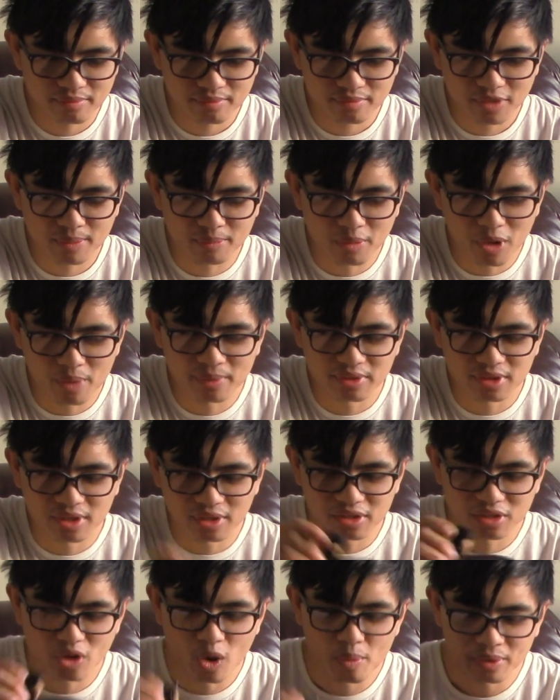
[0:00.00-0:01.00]
compartment that
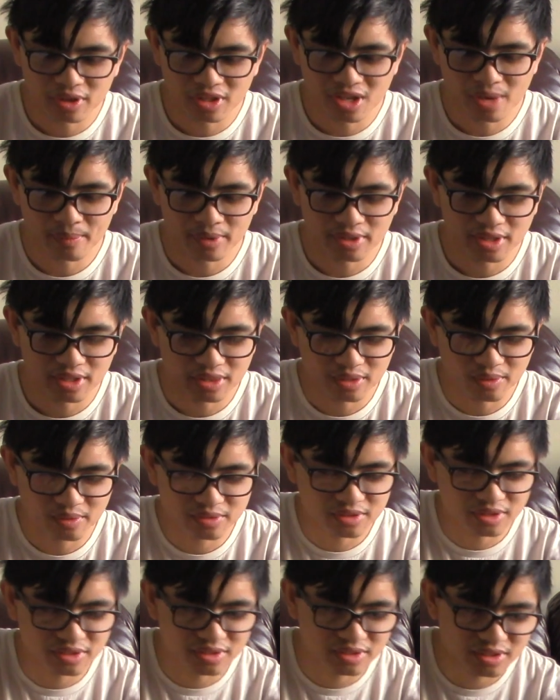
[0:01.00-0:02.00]
you open up, and then
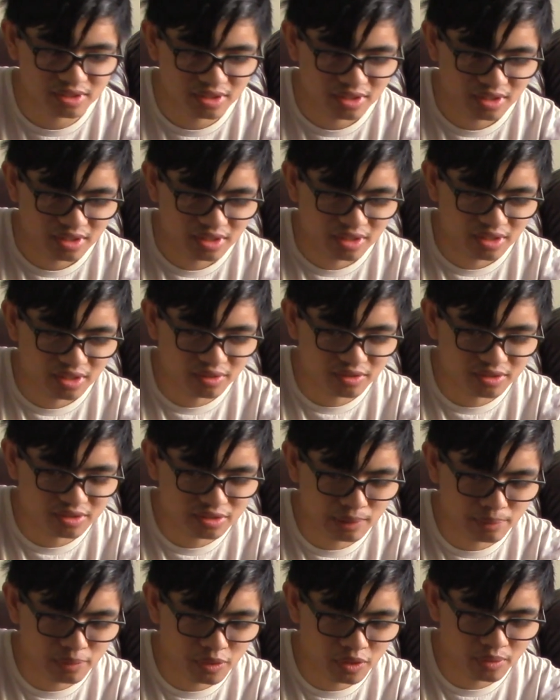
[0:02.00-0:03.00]
there's this little
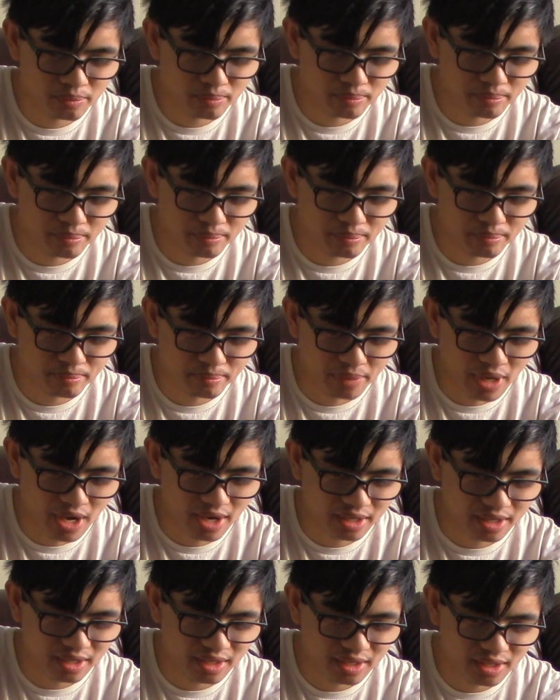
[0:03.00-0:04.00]
zippered
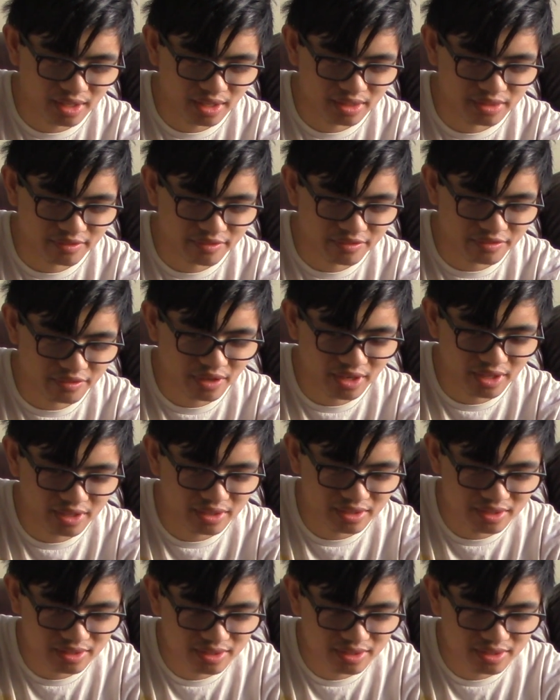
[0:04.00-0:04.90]
pocket in the front.